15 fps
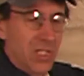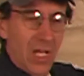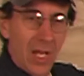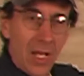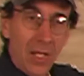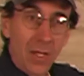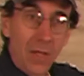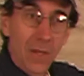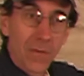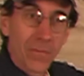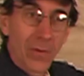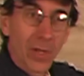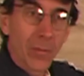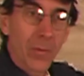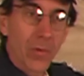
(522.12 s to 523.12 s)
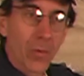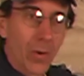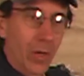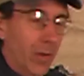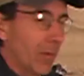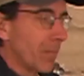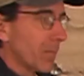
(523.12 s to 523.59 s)
tank, fill it with
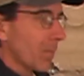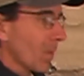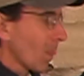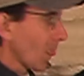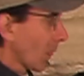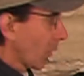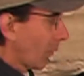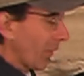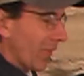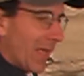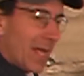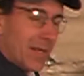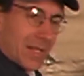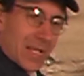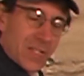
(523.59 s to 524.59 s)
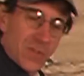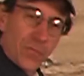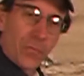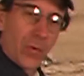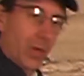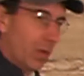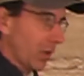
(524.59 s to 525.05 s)
oil. When that gets
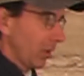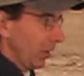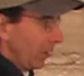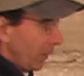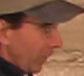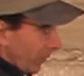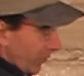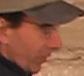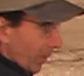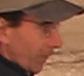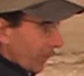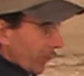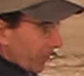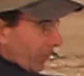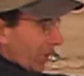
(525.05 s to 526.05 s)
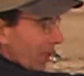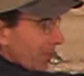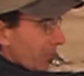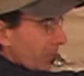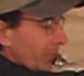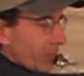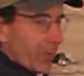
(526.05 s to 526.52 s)
full, the
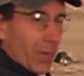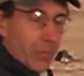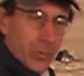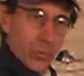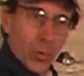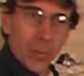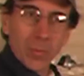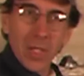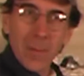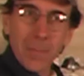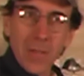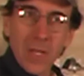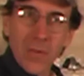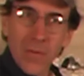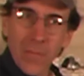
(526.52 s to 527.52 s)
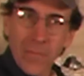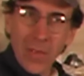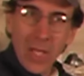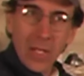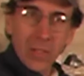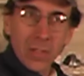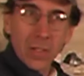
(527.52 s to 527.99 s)
pipe that would normally be the
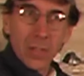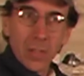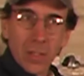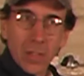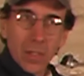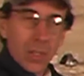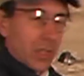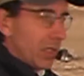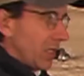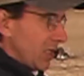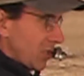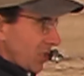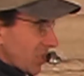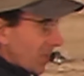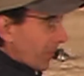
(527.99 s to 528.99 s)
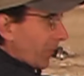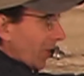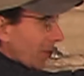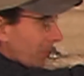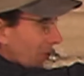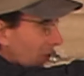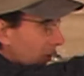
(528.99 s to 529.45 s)
vent is just a
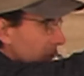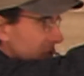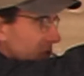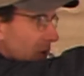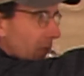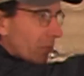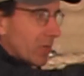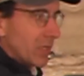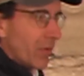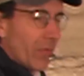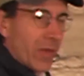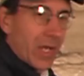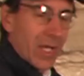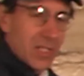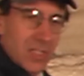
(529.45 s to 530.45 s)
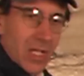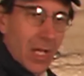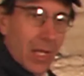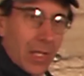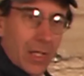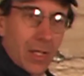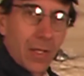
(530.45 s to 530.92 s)
pipe that goes over into the next
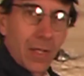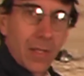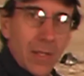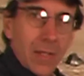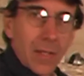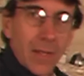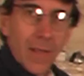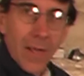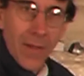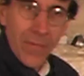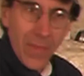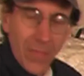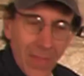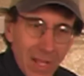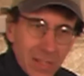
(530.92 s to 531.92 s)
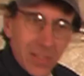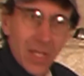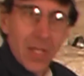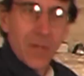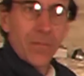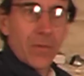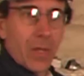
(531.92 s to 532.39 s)
tank, and then that
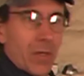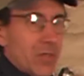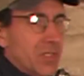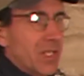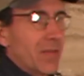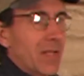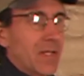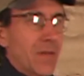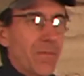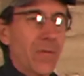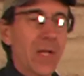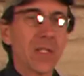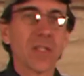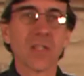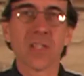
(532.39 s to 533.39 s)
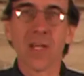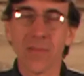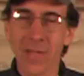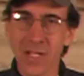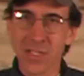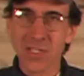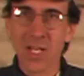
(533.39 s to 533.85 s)
tank fills, and then the vent is on
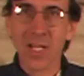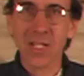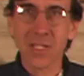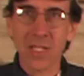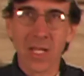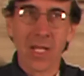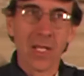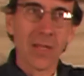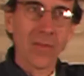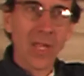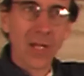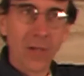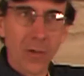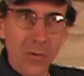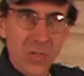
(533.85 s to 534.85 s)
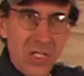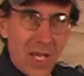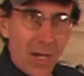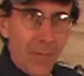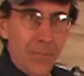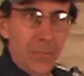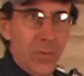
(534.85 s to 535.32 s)
that second tank, and that goes
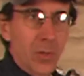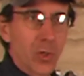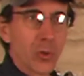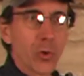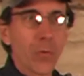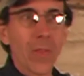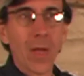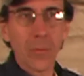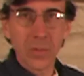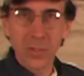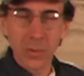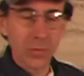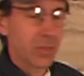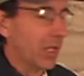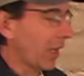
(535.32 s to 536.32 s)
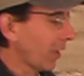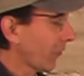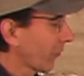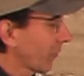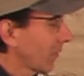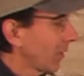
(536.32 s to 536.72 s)
out. You can do that with 2 tanks.